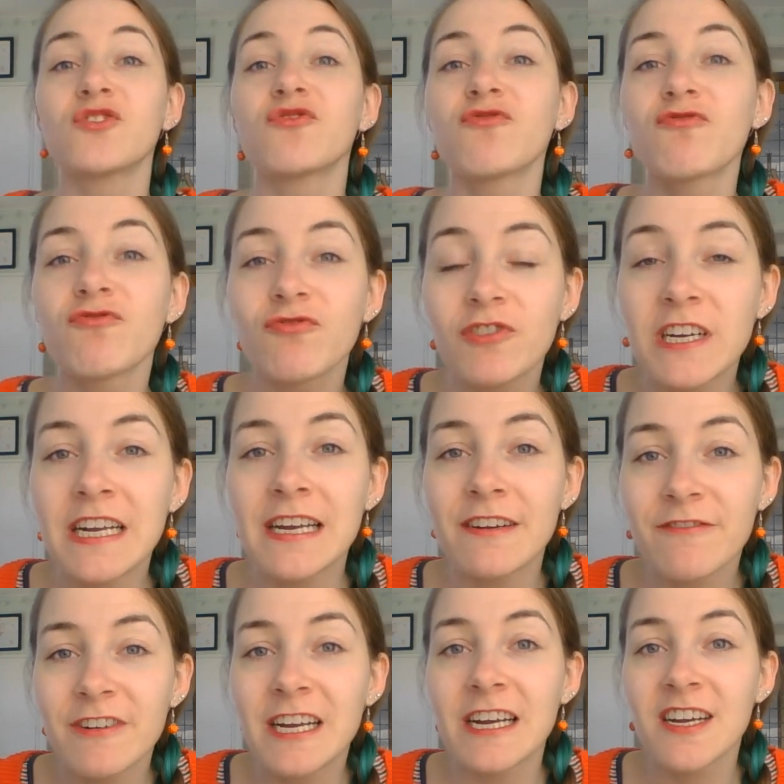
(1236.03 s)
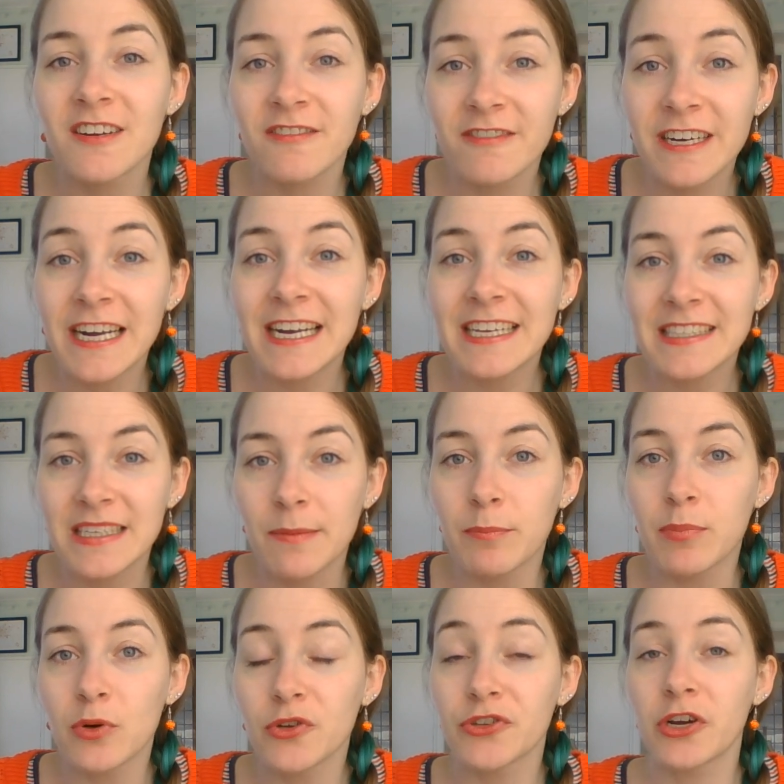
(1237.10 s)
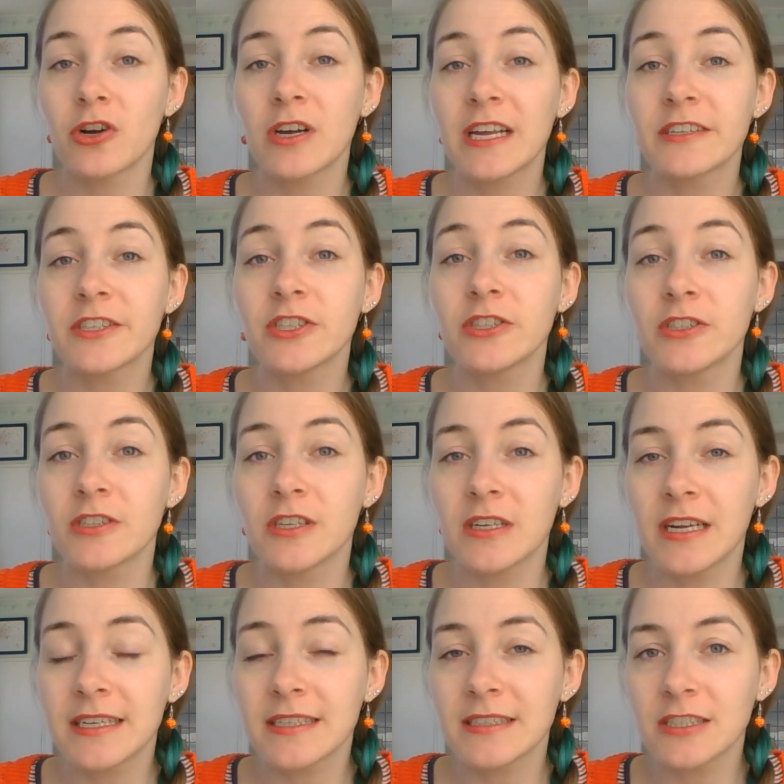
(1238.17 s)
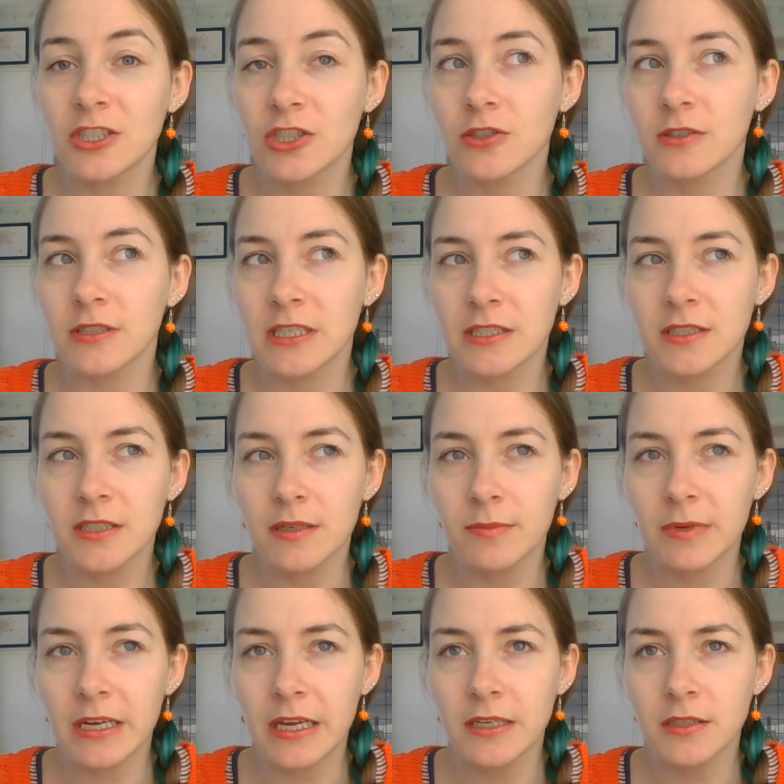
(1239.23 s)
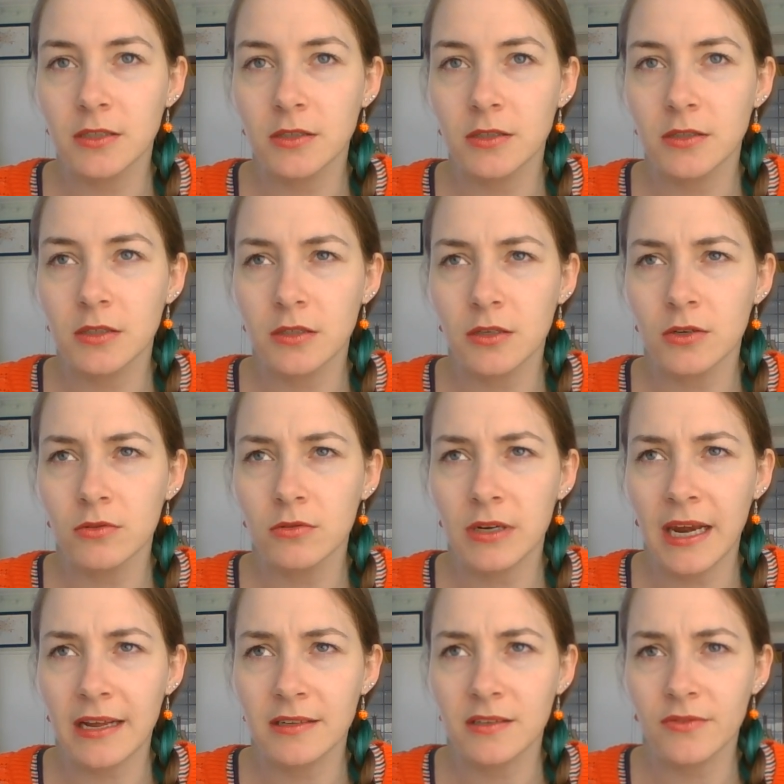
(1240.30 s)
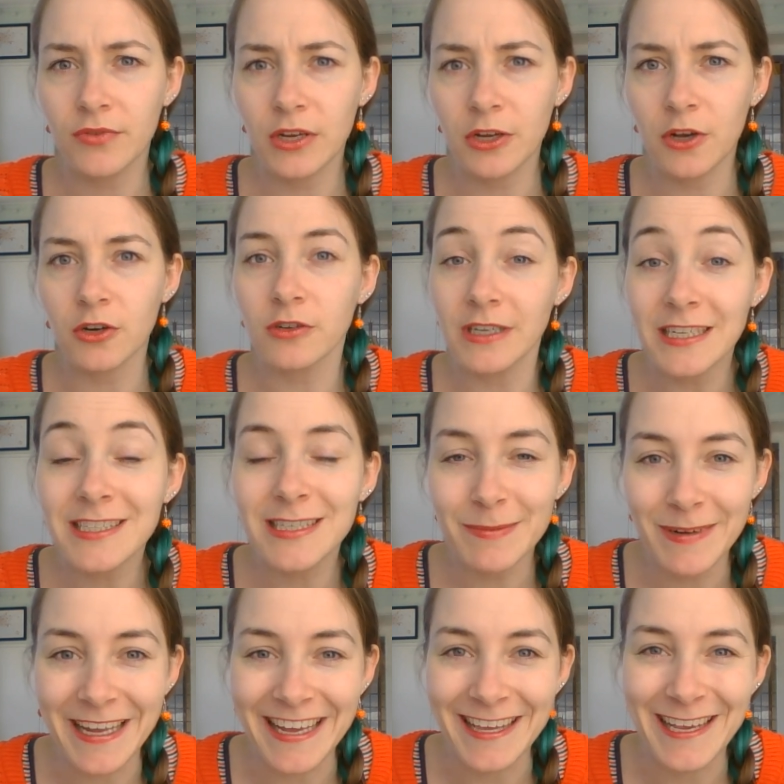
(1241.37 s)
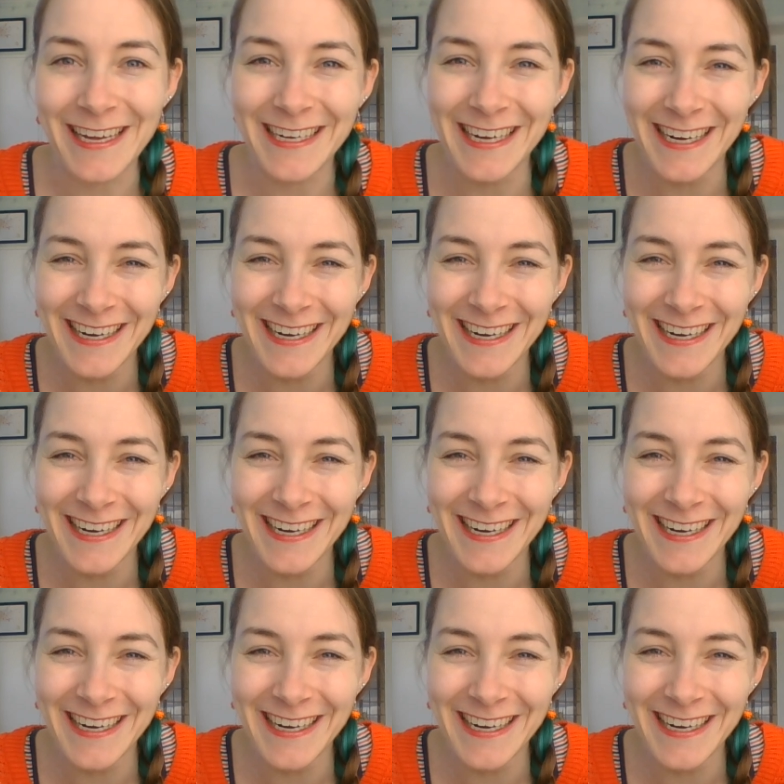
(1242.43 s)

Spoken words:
really, really, really simple. Don't let you intimidate. Don't let the video intimidate you.